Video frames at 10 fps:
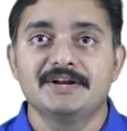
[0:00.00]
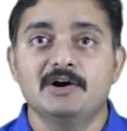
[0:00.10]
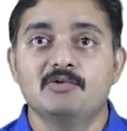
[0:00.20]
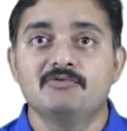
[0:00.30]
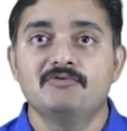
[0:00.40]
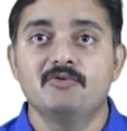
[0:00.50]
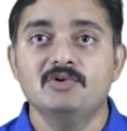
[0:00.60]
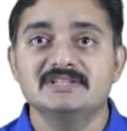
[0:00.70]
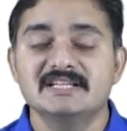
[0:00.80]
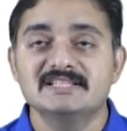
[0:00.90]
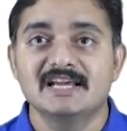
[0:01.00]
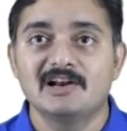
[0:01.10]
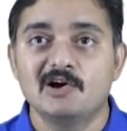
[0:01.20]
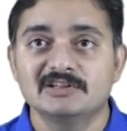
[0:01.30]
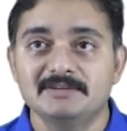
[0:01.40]
Now, forces
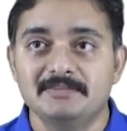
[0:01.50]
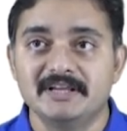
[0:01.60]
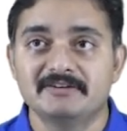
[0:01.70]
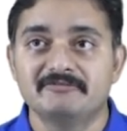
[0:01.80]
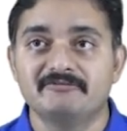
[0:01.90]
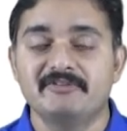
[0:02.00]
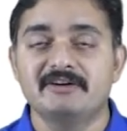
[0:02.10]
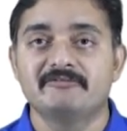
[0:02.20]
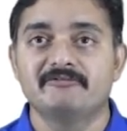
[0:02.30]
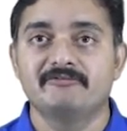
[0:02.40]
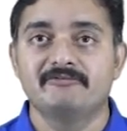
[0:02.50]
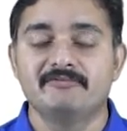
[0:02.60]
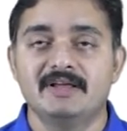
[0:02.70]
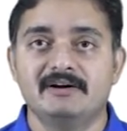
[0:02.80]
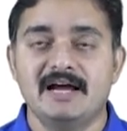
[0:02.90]
along the plane. The,
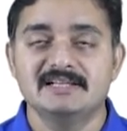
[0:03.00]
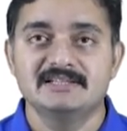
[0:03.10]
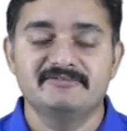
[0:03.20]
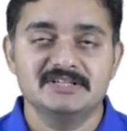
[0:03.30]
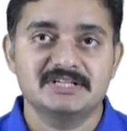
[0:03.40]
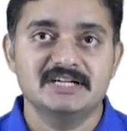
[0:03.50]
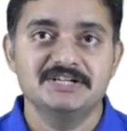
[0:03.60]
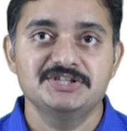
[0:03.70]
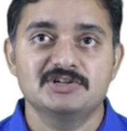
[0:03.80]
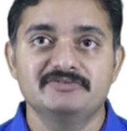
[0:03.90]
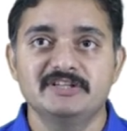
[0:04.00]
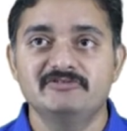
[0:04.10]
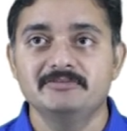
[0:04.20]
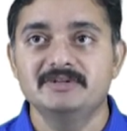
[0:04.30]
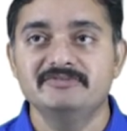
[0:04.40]
the, as the first condition of
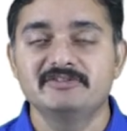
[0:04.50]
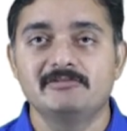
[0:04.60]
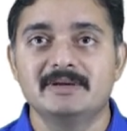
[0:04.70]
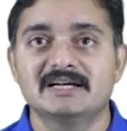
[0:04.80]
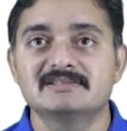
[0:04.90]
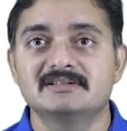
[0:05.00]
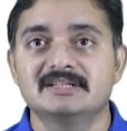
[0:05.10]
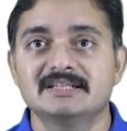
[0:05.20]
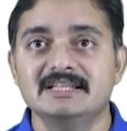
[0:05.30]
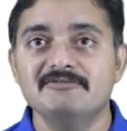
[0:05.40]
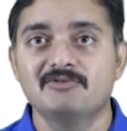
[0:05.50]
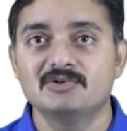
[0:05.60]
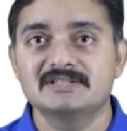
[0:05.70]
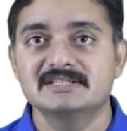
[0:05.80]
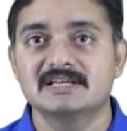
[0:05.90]
equilibrium, we will be considering the
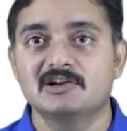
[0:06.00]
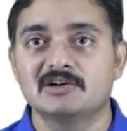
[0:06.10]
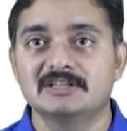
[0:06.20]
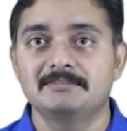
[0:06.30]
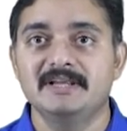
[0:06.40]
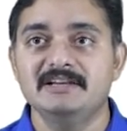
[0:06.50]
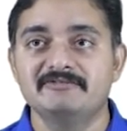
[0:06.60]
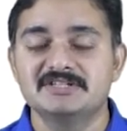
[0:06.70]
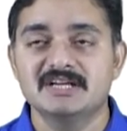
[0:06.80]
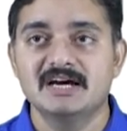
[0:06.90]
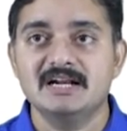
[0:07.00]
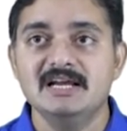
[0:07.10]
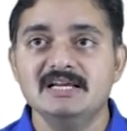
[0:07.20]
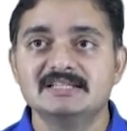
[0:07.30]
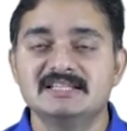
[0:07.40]
forces along the plane, which are
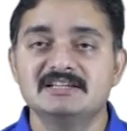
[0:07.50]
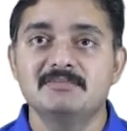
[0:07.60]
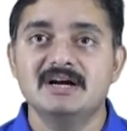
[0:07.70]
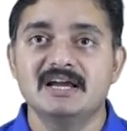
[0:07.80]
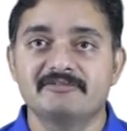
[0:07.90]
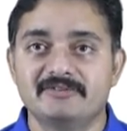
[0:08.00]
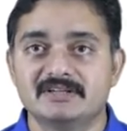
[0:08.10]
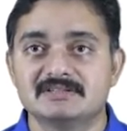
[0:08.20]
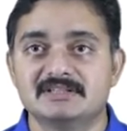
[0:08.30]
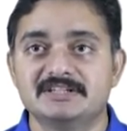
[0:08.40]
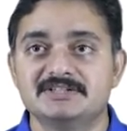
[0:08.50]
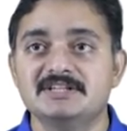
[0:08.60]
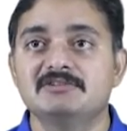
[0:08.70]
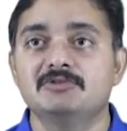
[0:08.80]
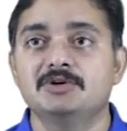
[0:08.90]
sigma fx, that is
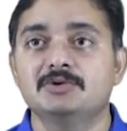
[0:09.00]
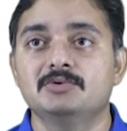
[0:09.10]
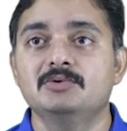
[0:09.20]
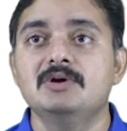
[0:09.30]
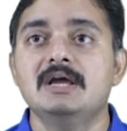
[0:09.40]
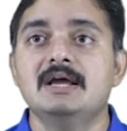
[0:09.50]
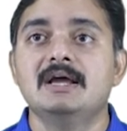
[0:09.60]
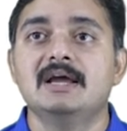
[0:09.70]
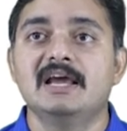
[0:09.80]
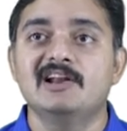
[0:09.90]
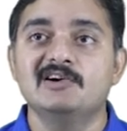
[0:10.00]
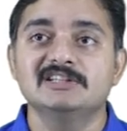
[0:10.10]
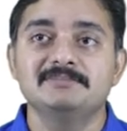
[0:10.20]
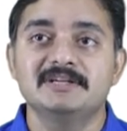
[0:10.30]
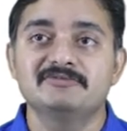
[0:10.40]
equal to along
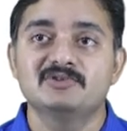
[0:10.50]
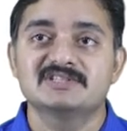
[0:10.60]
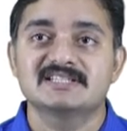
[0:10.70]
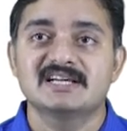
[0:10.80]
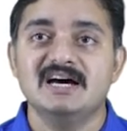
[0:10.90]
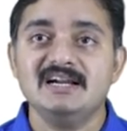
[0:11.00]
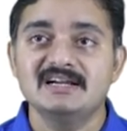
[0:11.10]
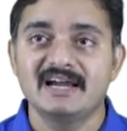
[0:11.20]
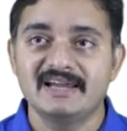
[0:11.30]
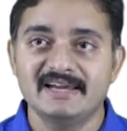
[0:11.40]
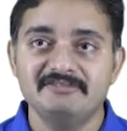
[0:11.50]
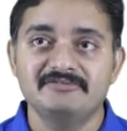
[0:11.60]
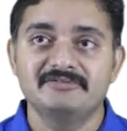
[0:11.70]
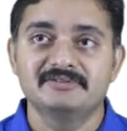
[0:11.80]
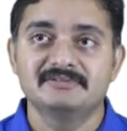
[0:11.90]
the plane forces are
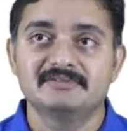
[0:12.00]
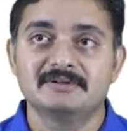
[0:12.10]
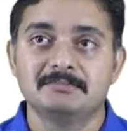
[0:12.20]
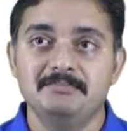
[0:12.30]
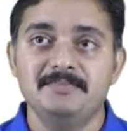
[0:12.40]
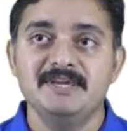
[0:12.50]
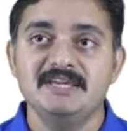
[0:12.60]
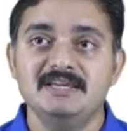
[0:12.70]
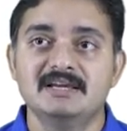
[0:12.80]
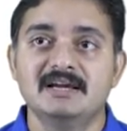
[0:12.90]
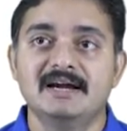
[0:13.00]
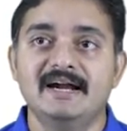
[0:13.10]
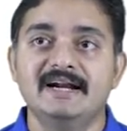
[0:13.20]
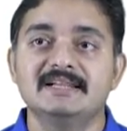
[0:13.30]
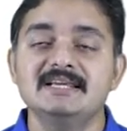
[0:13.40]
F, P,
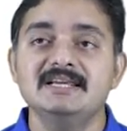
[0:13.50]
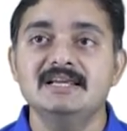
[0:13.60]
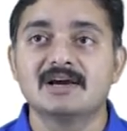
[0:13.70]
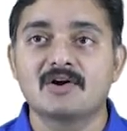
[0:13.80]
and the